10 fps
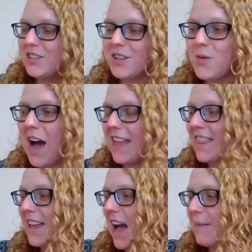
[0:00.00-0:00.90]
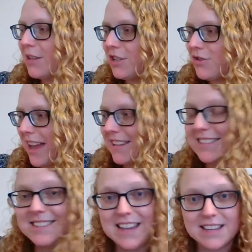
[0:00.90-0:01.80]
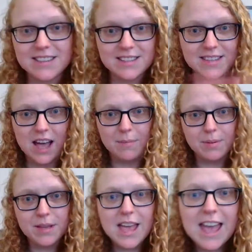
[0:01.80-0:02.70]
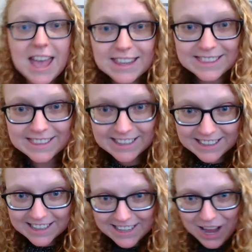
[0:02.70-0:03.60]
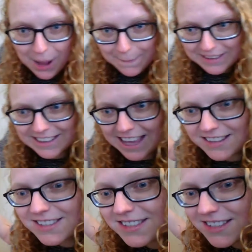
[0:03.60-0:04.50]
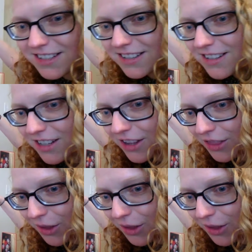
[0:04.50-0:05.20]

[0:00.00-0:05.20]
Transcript: So I think I'm going to try to stand this up and lean it up against the